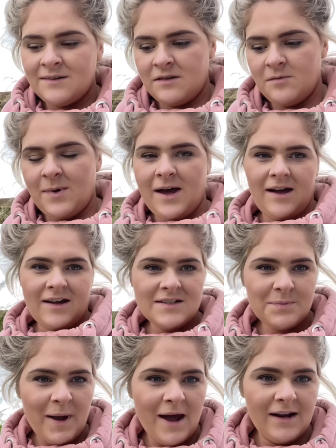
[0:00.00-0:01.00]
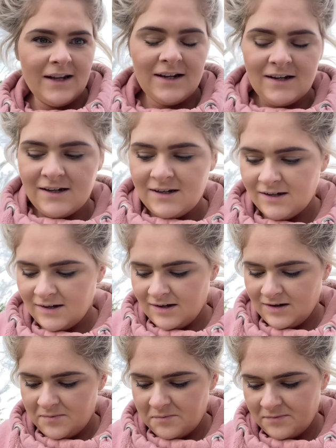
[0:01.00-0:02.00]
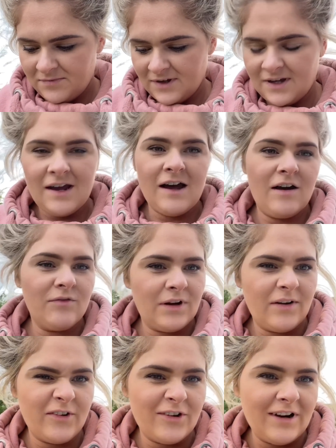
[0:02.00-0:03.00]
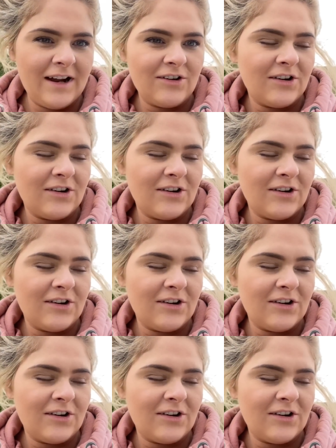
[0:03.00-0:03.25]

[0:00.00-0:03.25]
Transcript: mad panic that you have whenever you're at